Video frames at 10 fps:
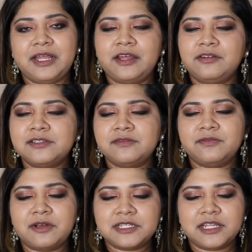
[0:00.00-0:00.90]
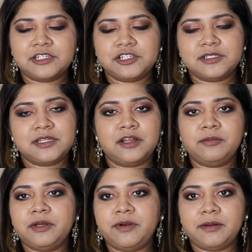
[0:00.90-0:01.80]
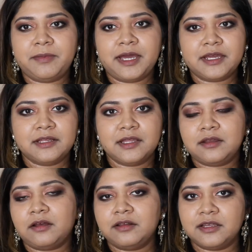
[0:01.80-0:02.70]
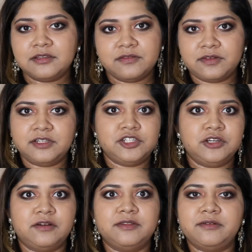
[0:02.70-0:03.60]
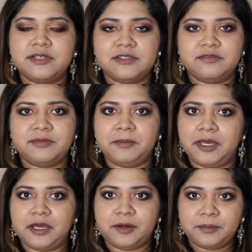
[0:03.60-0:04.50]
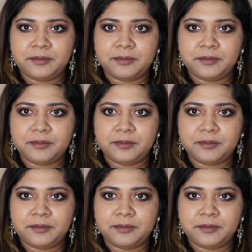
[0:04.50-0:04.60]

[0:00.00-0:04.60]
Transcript: I'll add on some false lashes and I'll be right back, and then I'll get to finishing off the rest of my makeup.